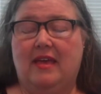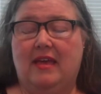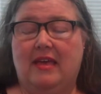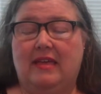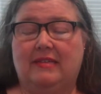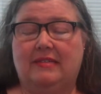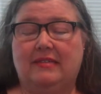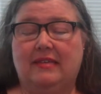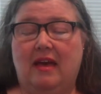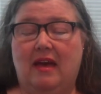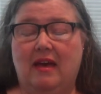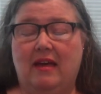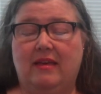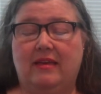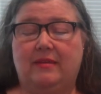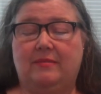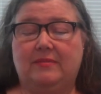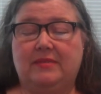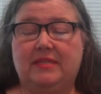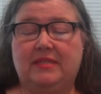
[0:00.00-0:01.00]
At
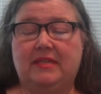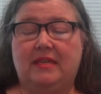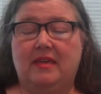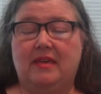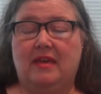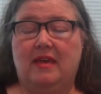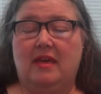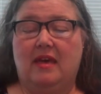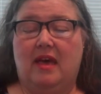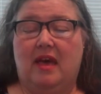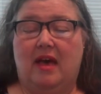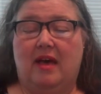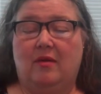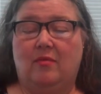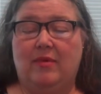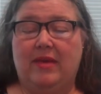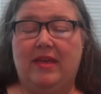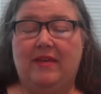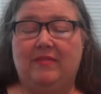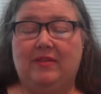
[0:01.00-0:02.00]
times,
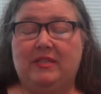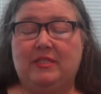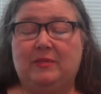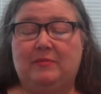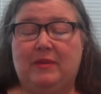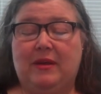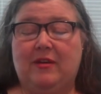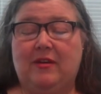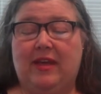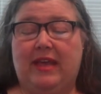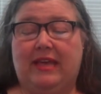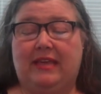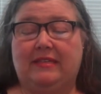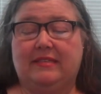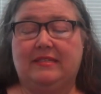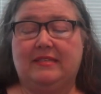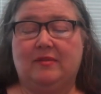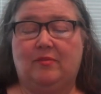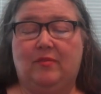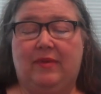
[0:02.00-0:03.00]
we have
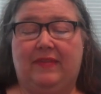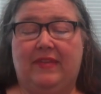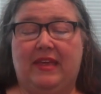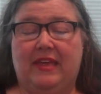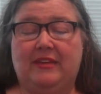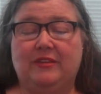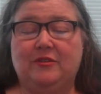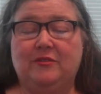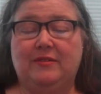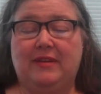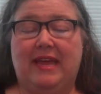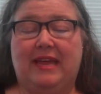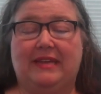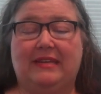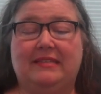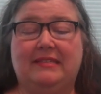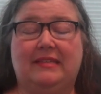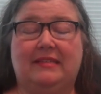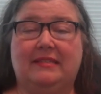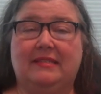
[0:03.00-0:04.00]
experienced when the
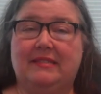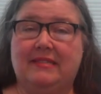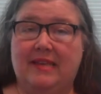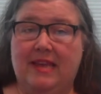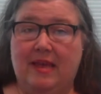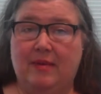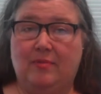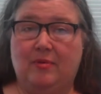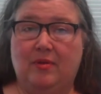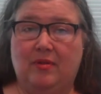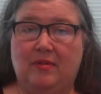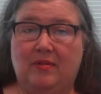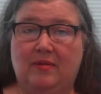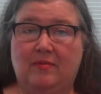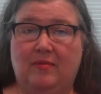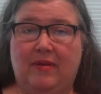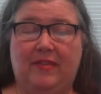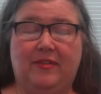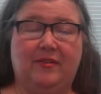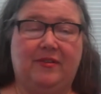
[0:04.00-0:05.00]
internet is unstable,
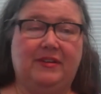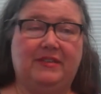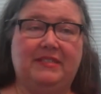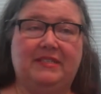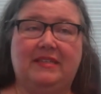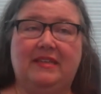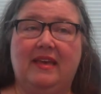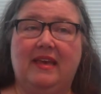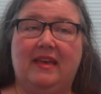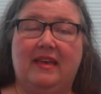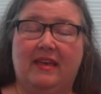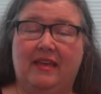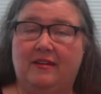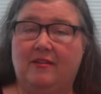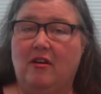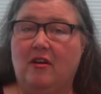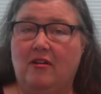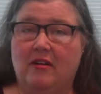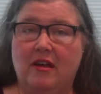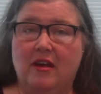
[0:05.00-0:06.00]
whether it's in
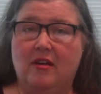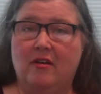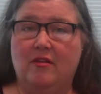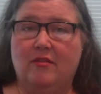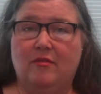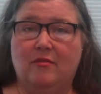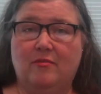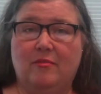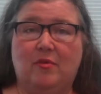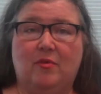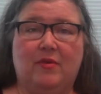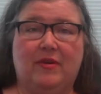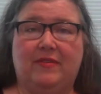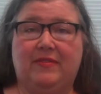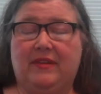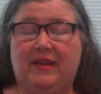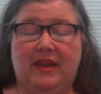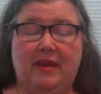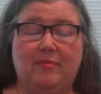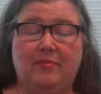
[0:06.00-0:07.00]
our home or
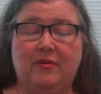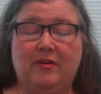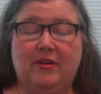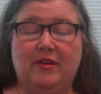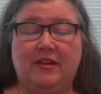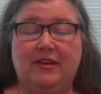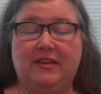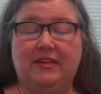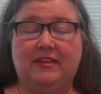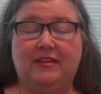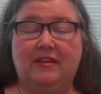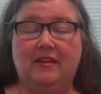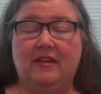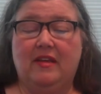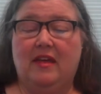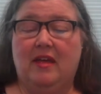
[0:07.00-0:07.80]
the neighborhood,